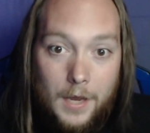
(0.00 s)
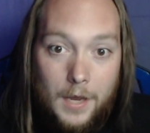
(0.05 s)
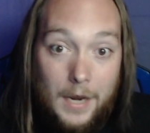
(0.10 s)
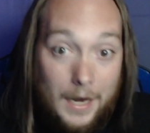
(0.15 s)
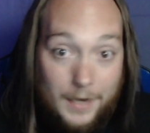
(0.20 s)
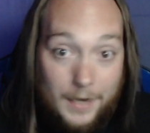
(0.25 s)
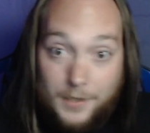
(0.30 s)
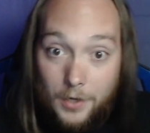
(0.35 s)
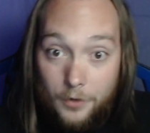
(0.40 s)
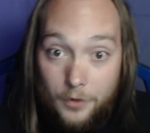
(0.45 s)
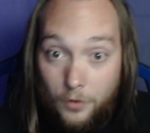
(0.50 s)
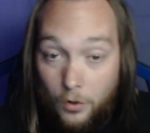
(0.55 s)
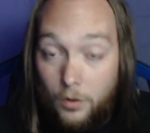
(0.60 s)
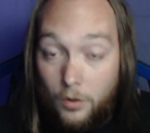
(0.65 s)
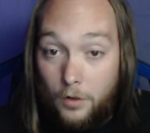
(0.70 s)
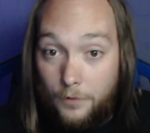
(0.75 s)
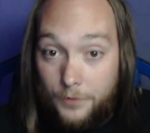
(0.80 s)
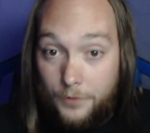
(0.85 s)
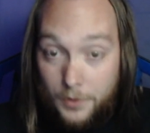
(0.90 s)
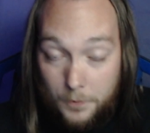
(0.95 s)
It's
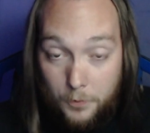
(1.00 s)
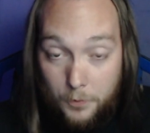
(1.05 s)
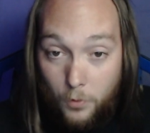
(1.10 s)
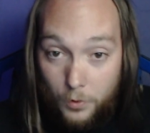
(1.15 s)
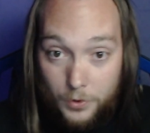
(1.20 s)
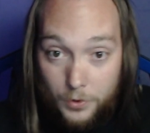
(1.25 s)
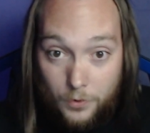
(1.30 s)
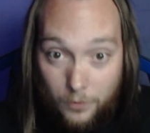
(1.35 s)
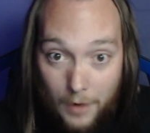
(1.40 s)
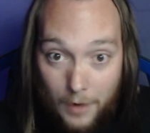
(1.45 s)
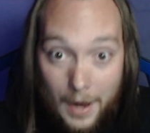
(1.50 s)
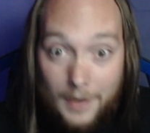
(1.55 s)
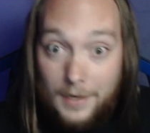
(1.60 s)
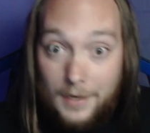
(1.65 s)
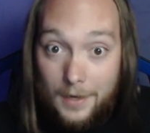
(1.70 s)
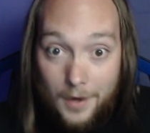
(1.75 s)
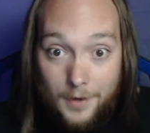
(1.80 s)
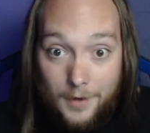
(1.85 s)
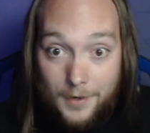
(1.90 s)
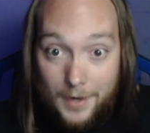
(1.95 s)
unheard of supports
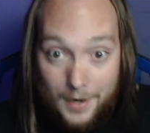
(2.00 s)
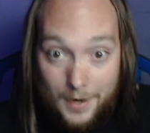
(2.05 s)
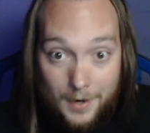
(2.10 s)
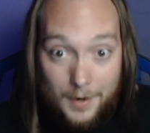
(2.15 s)
cracking on